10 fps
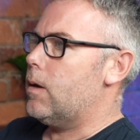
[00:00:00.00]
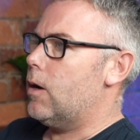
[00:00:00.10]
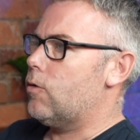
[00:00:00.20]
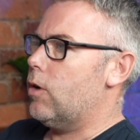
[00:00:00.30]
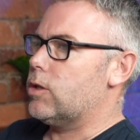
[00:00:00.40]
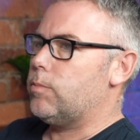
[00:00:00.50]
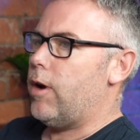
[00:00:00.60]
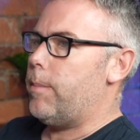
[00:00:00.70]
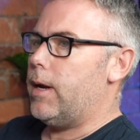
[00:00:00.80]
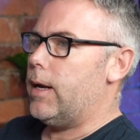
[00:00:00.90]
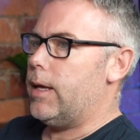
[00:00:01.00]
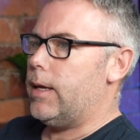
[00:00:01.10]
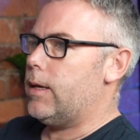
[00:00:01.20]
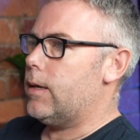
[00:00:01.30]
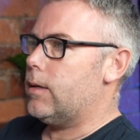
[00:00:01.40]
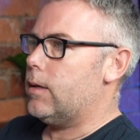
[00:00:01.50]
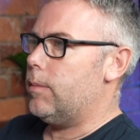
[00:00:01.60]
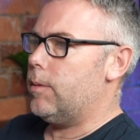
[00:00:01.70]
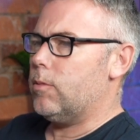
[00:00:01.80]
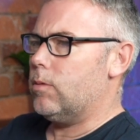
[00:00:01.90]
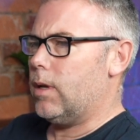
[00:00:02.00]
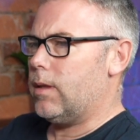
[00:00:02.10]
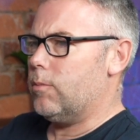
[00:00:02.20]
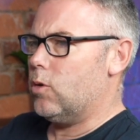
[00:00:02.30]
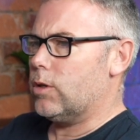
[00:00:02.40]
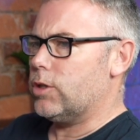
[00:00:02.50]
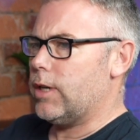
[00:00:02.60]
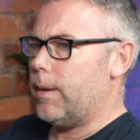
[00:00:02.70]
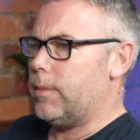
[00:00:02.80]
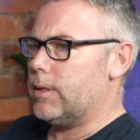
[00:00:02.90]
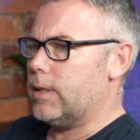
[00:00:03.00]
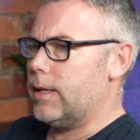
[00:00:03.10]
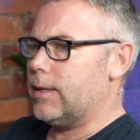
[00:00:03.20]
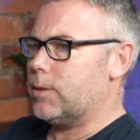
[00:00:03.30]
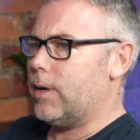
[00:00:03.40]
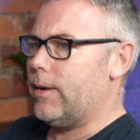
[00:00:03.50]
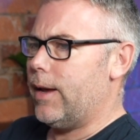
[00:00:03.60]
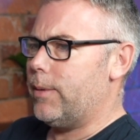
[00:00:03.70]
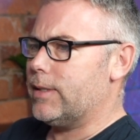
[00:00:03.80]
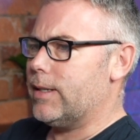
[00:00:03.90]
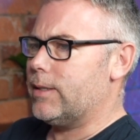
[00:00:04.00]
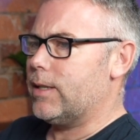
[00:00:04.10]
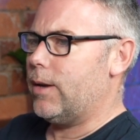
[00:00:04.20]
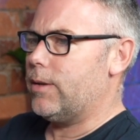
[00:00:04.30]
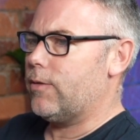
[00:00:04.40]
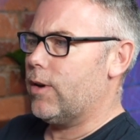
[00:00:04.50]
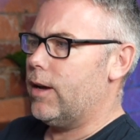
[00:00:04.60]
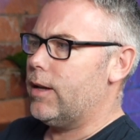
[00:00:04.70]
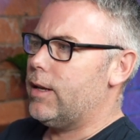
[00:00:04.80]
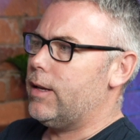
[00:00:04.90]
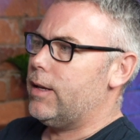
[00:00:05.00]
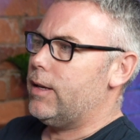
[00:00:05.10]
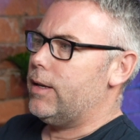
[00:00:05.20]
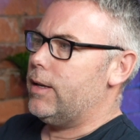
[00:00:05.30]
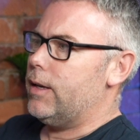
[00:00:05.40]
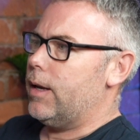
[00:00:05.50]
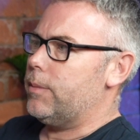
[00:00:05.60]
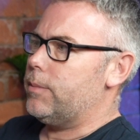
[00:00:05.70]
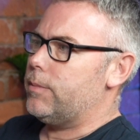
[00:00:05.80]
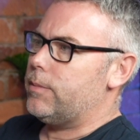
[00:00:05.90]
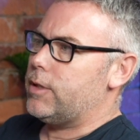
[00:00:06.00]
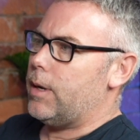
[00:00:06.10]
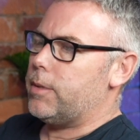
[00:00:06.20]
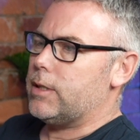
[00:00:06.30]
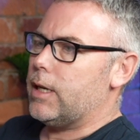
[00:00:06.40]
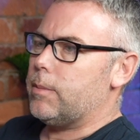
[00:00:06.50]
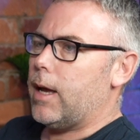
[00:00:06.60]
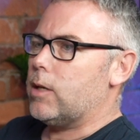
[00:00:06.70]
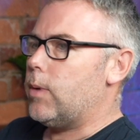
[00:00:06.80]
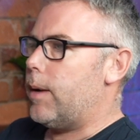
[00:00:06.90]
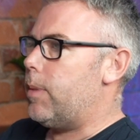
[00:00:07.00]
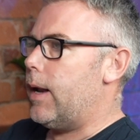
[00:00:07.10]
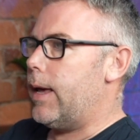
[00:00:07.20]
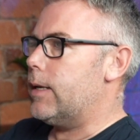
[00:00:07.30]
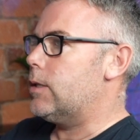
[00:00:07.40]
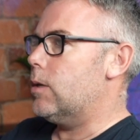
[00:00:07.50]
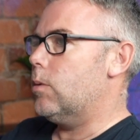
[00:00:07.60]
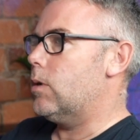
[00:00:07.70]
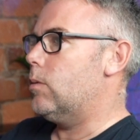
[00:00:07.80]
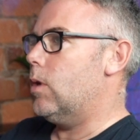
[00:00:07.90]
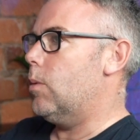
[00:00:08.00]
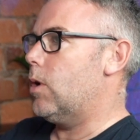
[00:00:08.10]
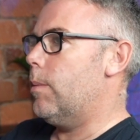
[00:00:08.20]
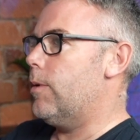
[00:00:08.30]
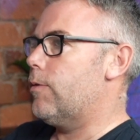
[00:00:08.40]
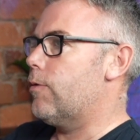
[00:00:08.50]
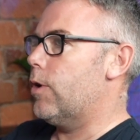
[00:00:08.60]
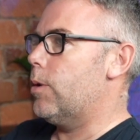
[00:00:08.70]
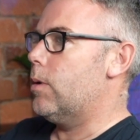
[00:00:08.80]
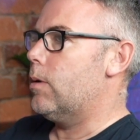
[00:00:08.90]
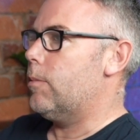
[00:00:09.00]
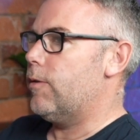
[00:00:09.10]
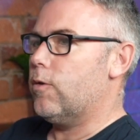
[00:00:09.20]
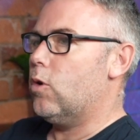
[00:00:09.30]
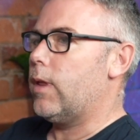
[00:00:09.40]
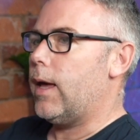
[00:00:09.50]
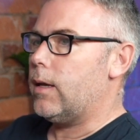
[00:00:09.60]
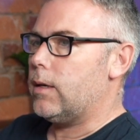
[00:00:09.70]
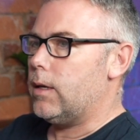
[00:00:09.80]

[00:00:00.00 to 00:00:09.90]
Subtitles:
across Premier League. I think Morgan's Champions League as well now. So you've got, Champions League players. We had players that were coming through before that.